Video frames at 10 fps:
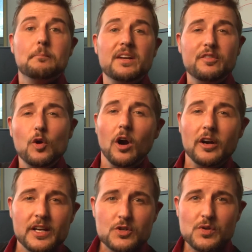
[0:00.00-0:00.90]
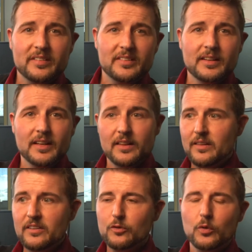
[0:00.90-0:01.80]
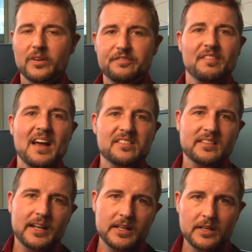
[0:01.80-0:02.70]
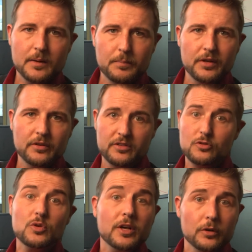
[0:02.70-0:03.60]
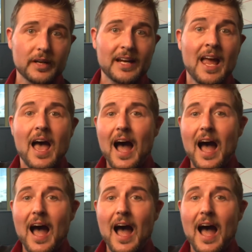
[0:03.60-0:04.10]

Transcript: But if you are interested in this sort of fascinating computer trickery,